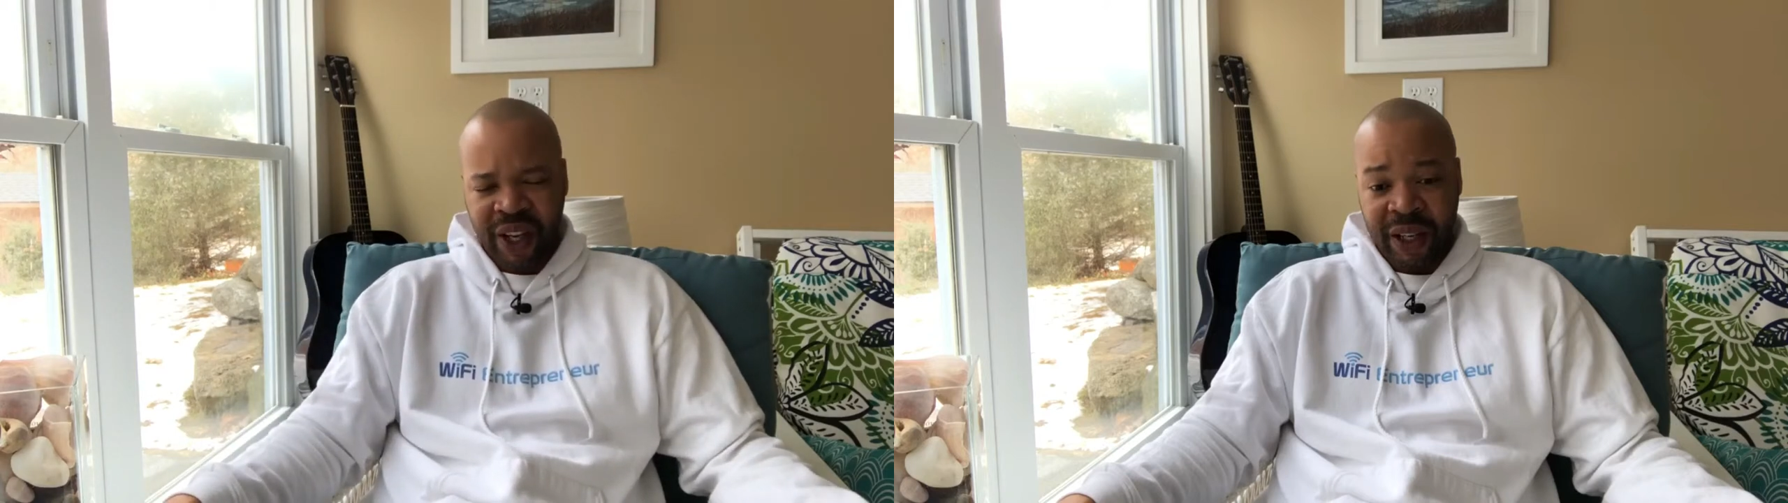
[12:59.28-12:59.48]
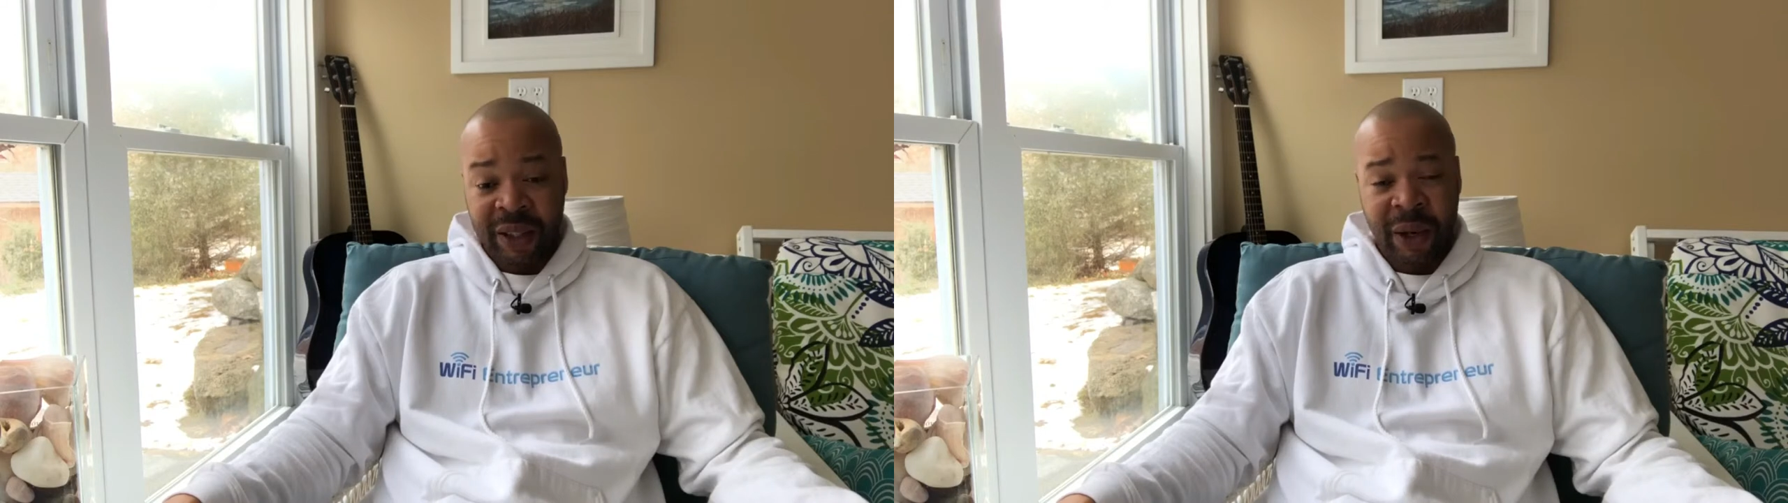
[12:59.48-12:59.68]

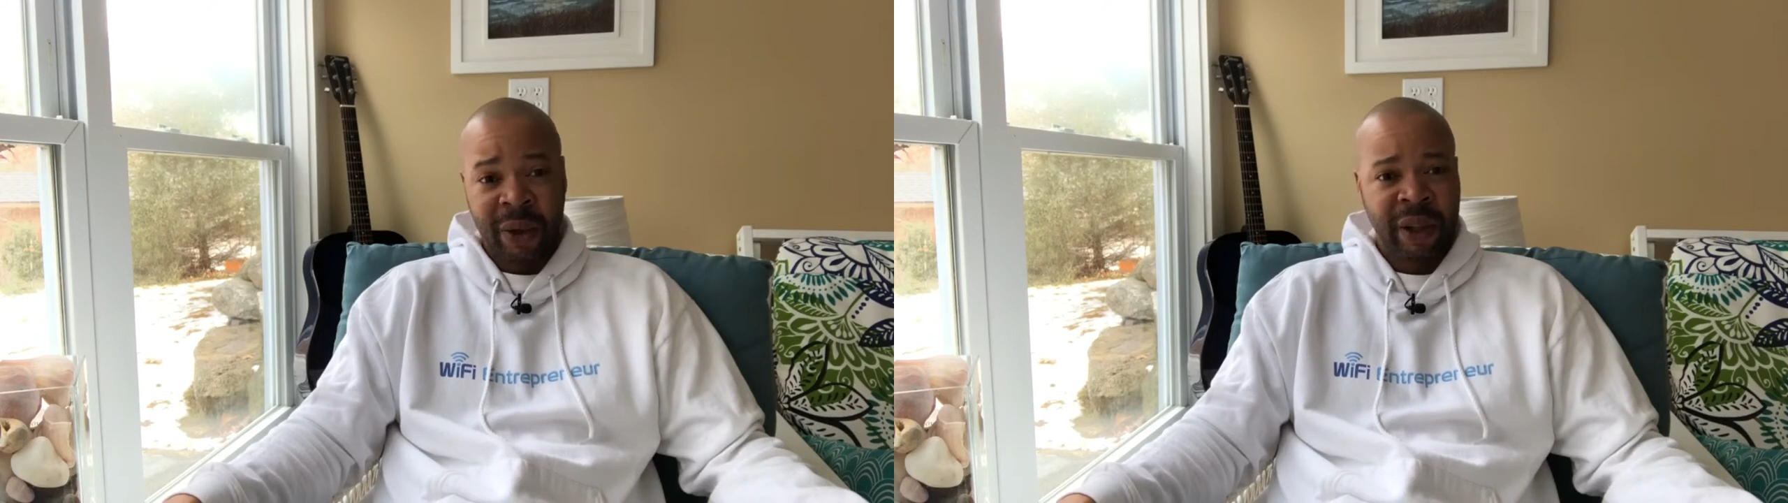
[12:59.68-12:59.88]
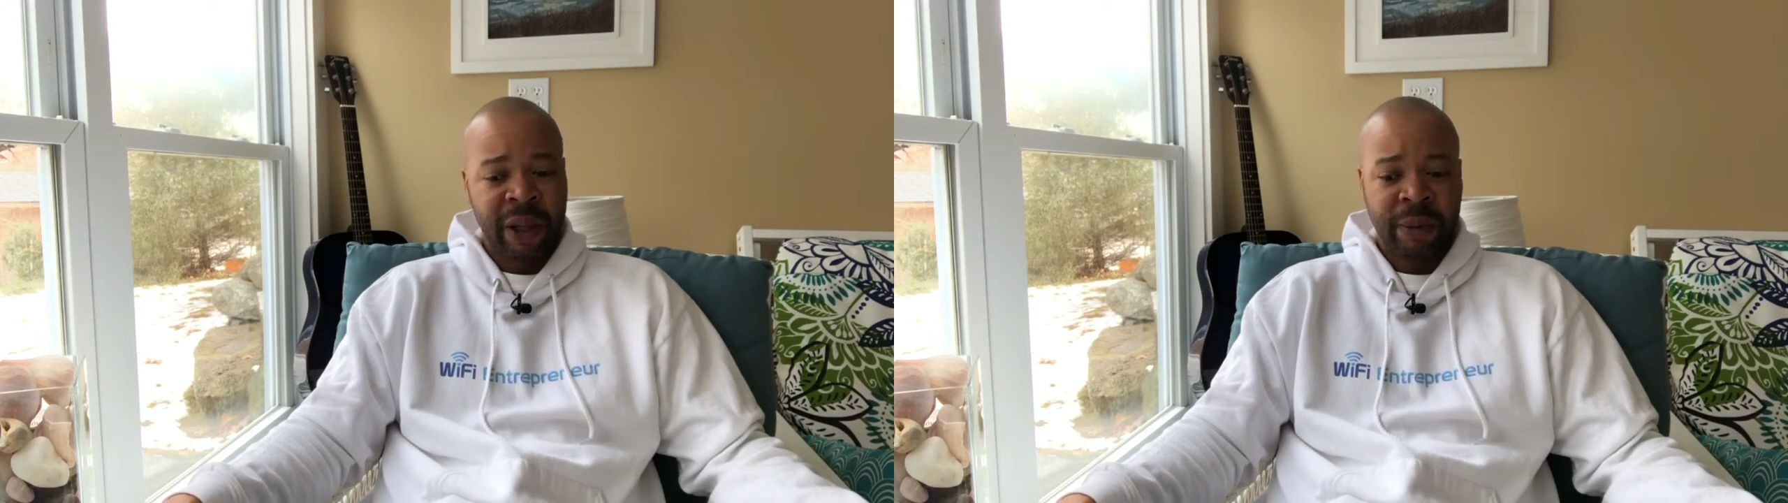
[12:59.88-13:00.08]
I
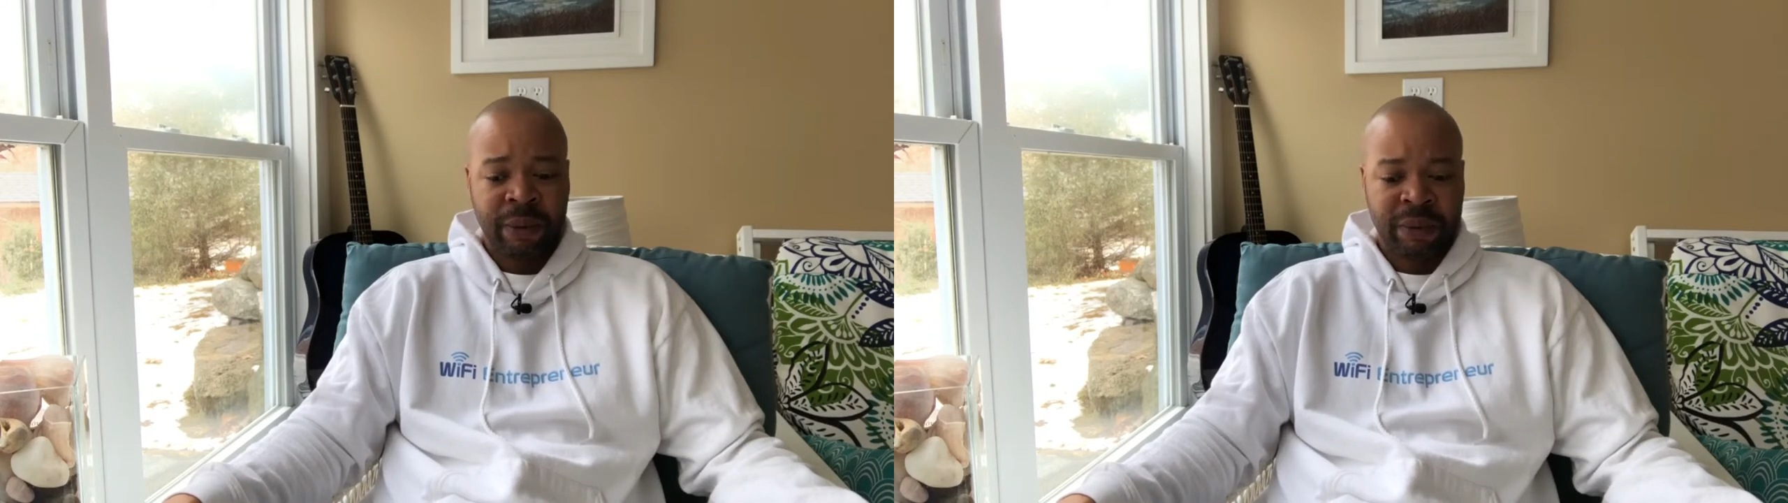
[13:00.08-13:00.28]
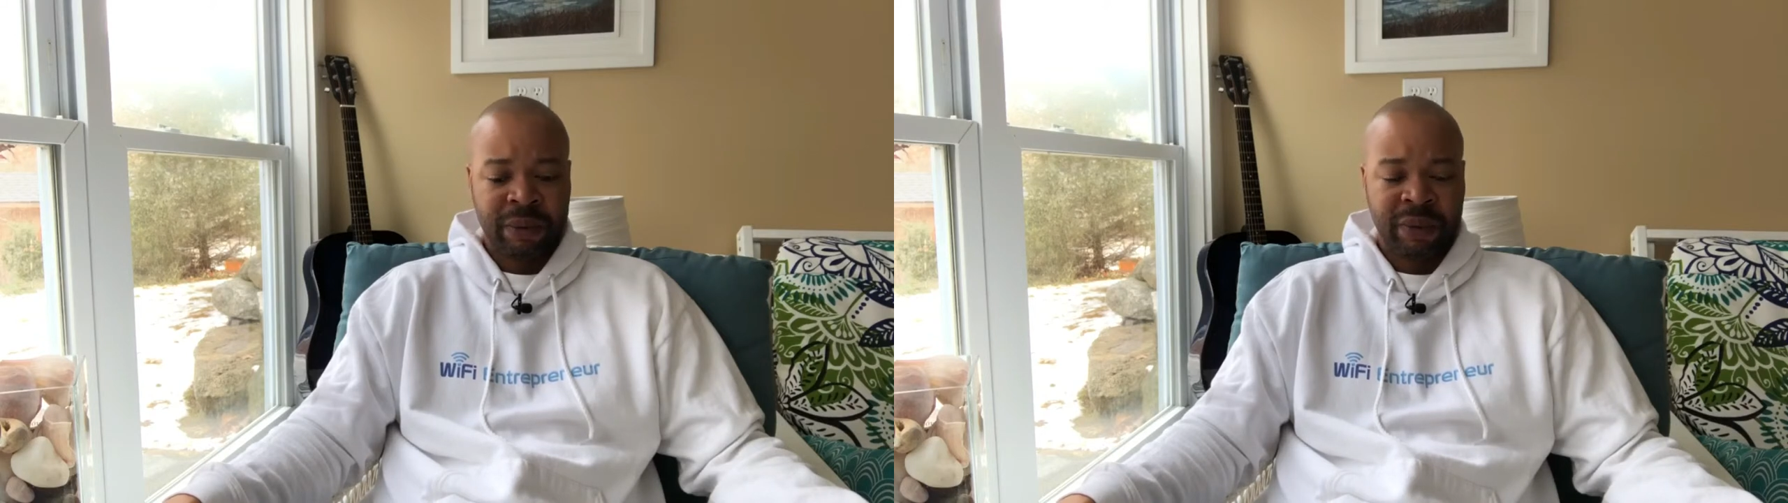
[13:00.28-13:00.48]
told them,
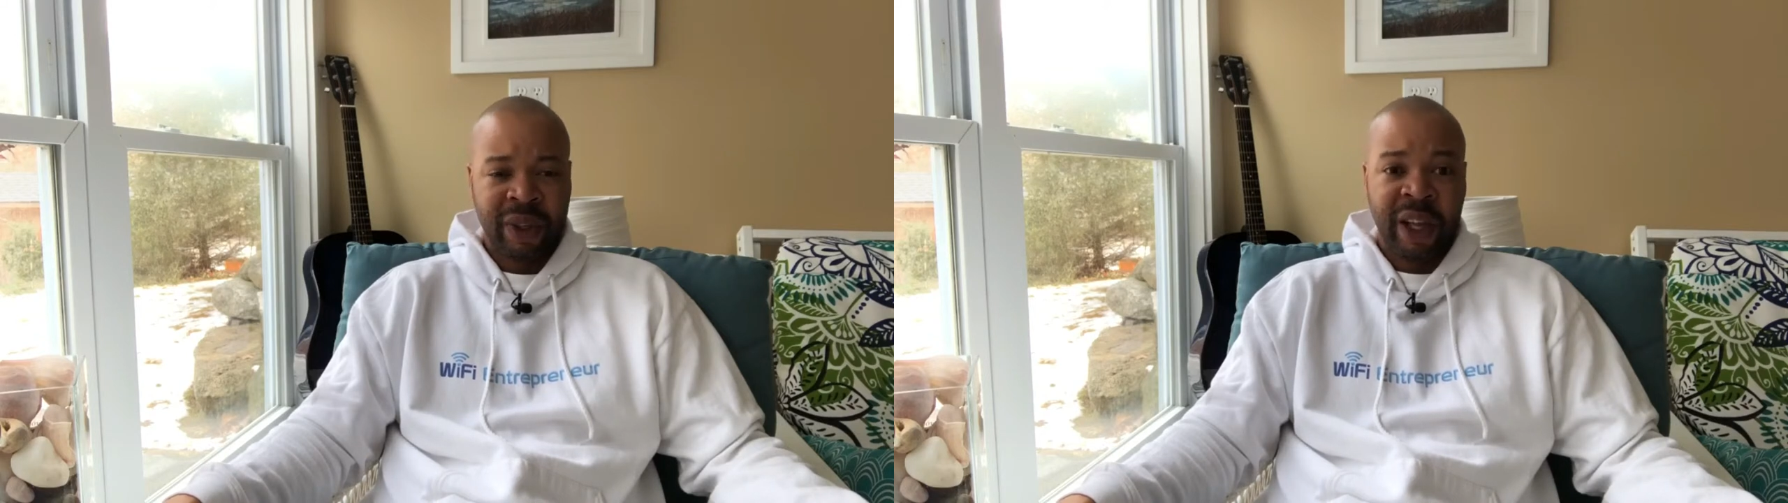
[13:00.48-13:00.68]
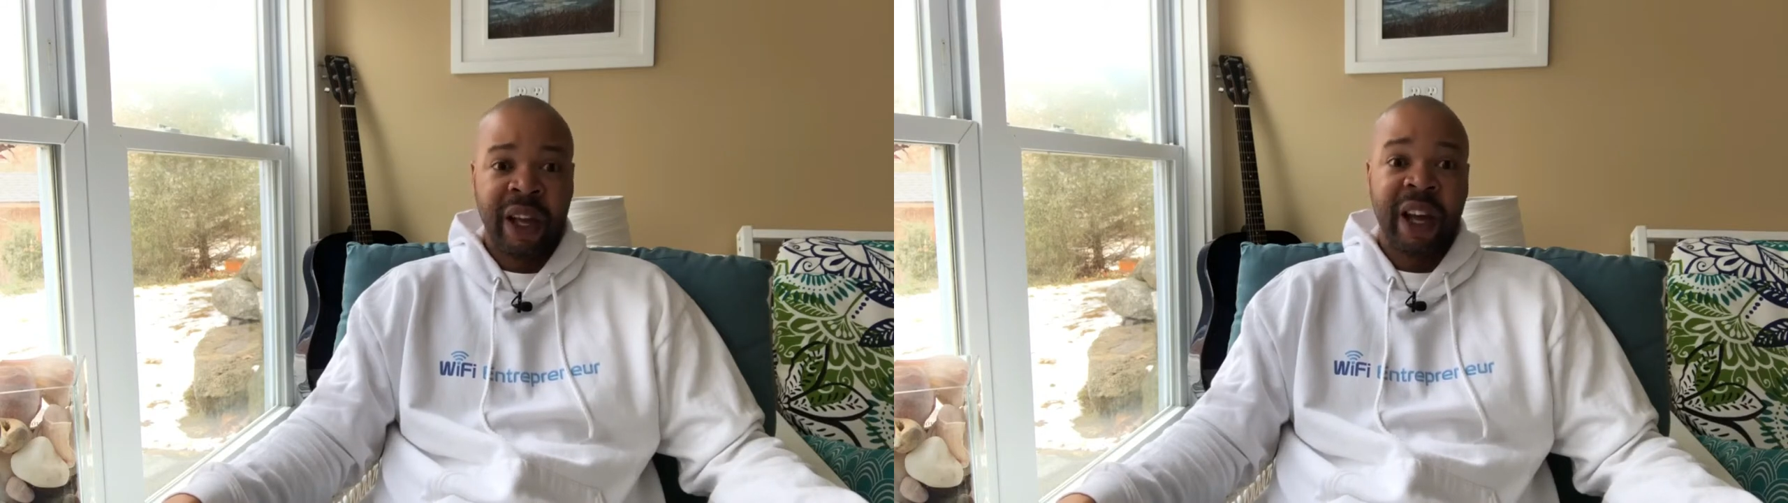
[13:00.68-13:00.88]

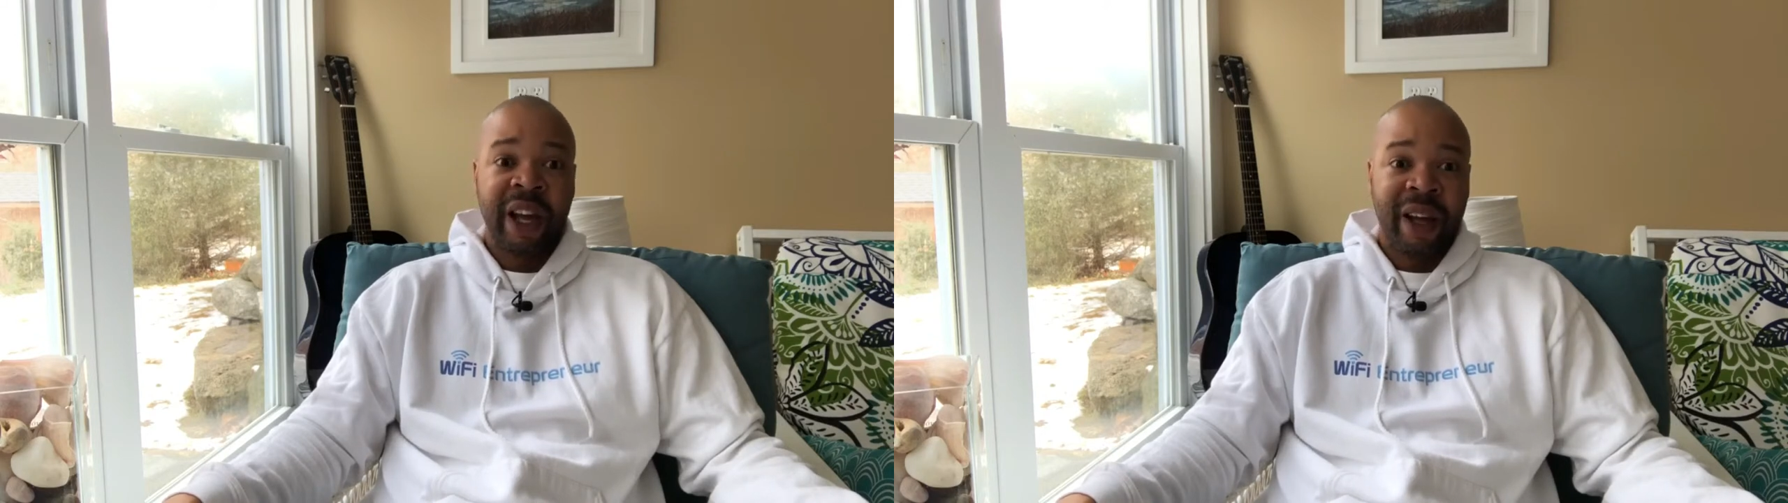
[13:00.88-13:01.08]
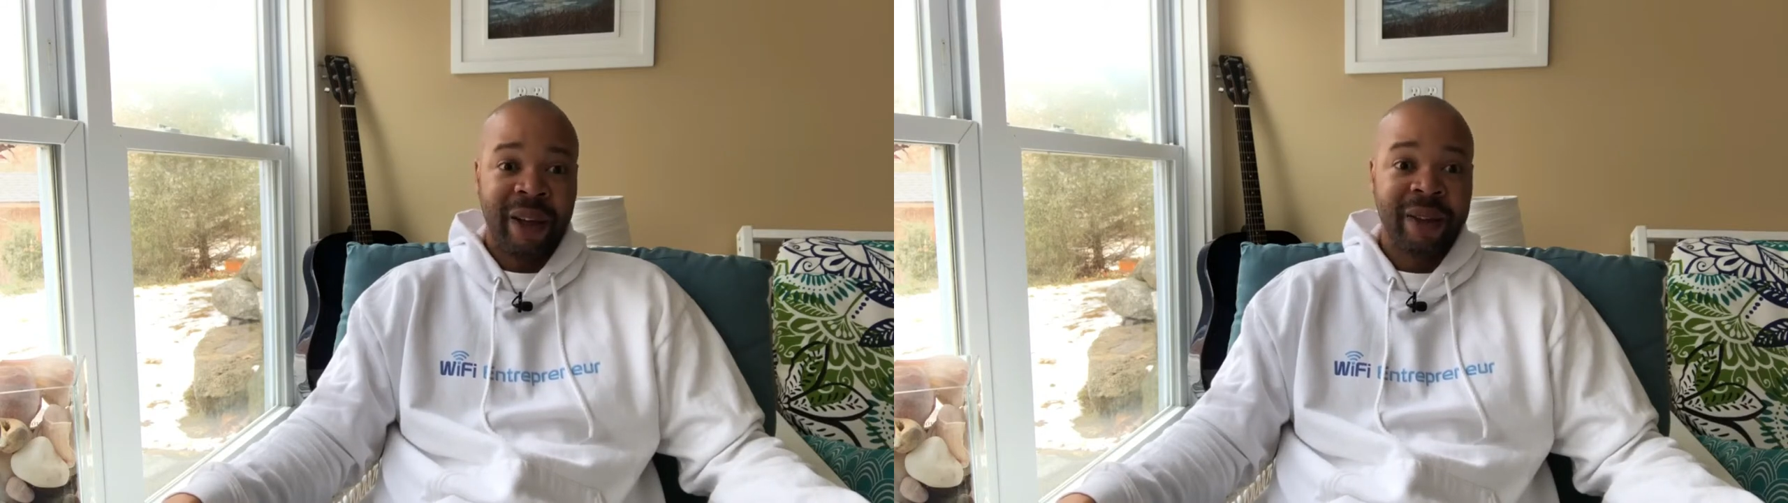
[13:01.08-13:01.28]

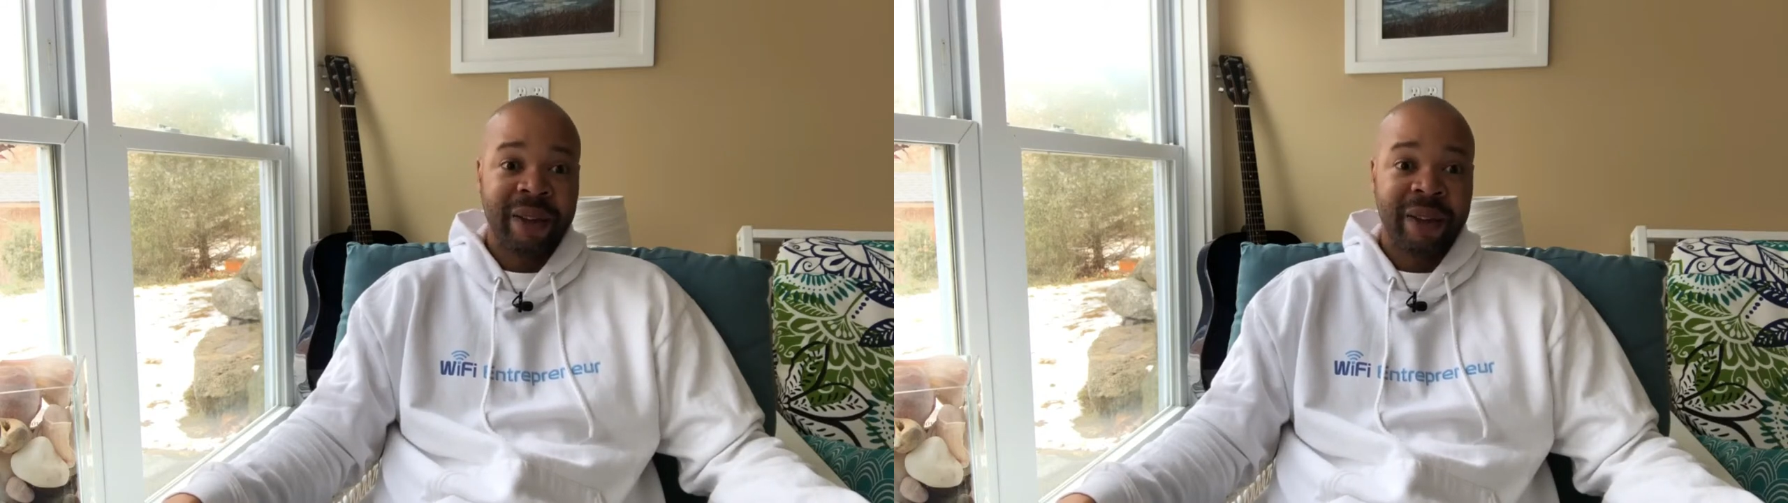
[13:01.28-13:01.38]
I'll